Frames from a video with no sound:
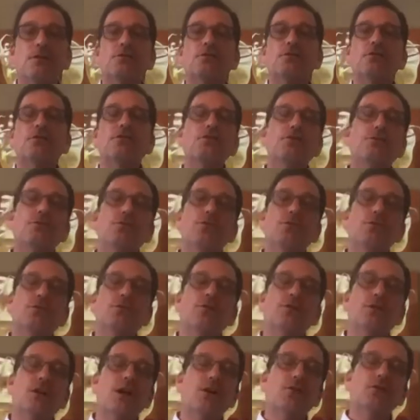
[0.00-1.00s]
And so you and
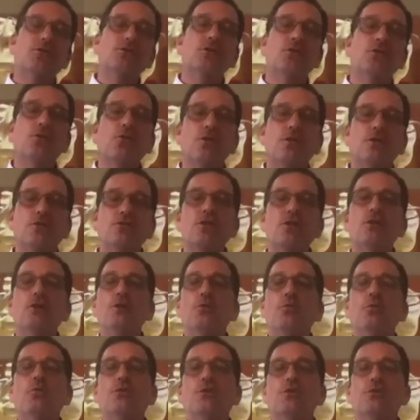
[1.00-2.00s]
your accountants and lawyers
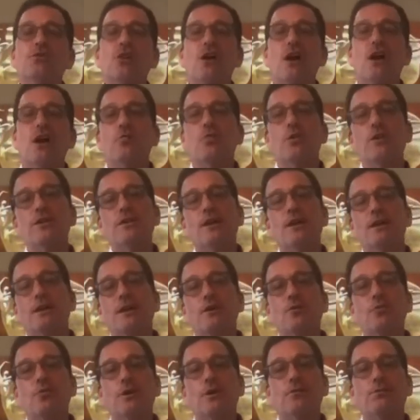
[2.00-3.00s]
will decide what that
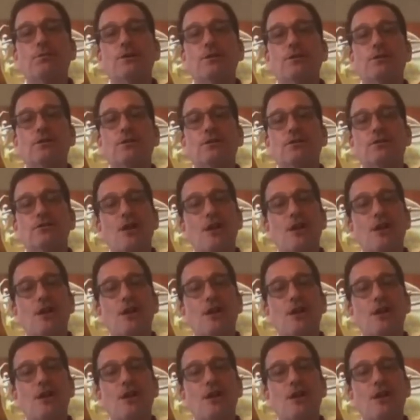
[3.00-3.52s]
eight week period is.